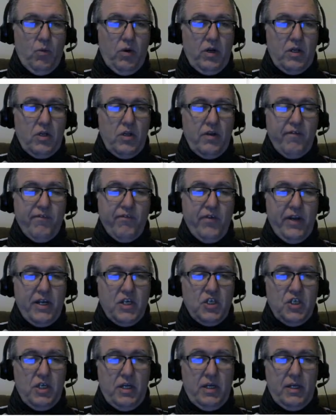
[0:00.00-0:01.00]
and the work due to
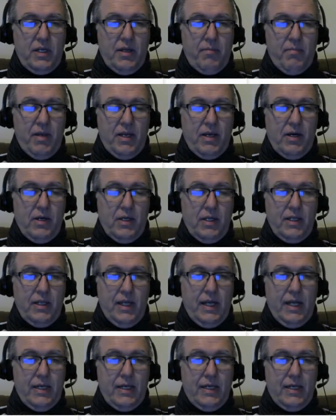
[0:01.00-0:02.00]
friction can be
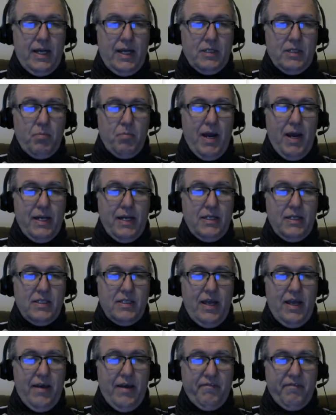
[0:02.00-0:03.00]
calculated as
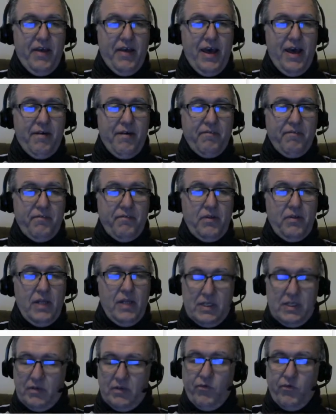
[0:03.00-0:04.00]
minus FF,
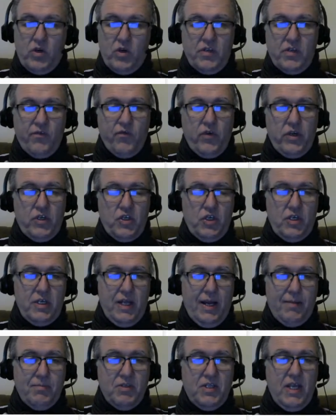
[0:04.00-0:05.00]
that's the force of
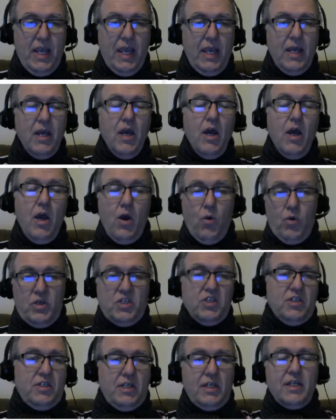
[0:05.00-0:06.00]
friction, times D,
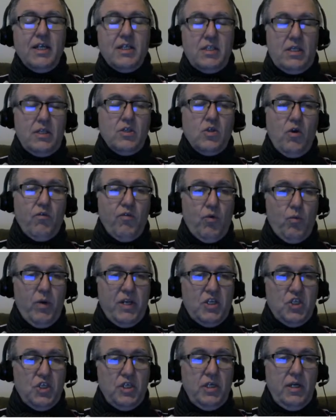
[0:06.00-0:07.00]
which is the distance
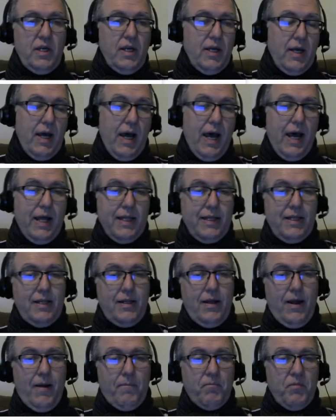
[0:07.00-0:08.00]
over which
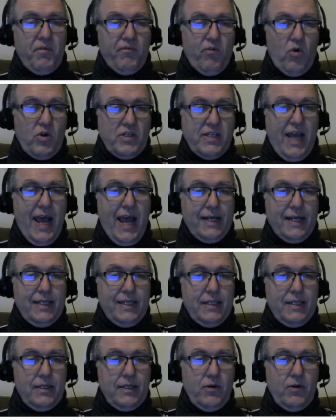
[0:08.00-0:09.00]
the force
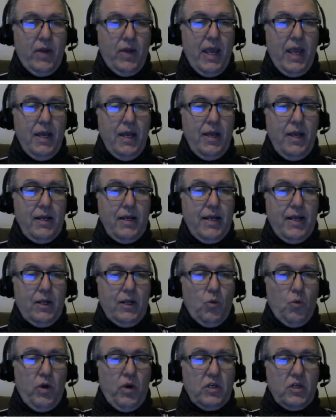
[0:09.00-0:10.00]
acted, okay?
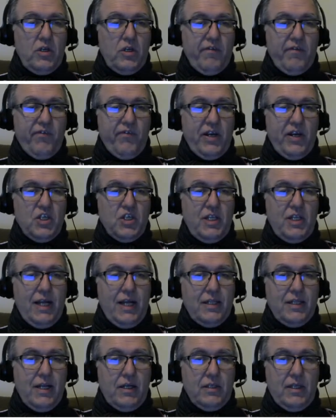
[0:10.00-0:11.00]
Now the work due to
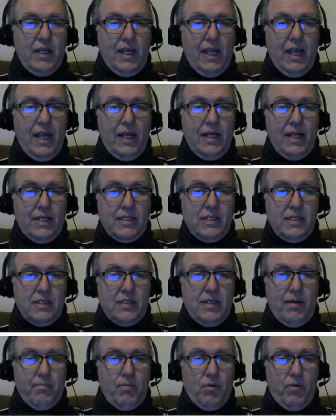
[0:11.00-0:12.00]
friction, that delta E, that's
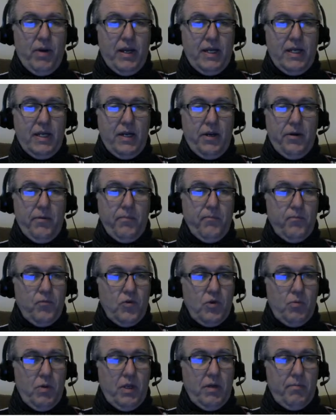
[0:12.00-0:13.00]
this number right here,
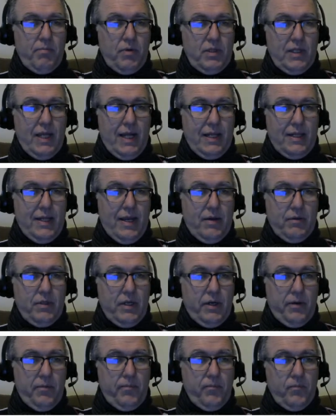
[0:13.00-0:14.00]
so we can put that
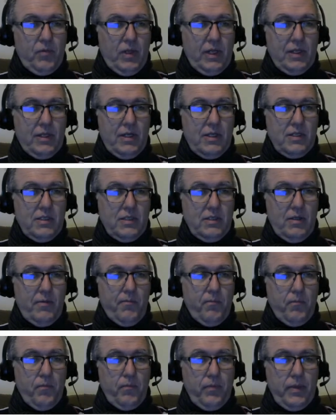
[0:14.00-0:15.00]
down there like
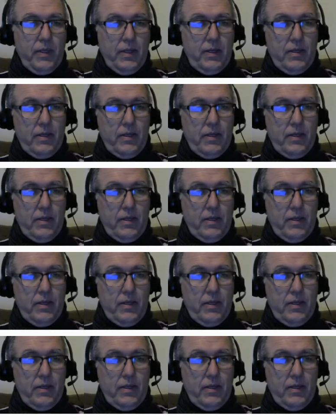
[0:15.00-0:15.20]
this,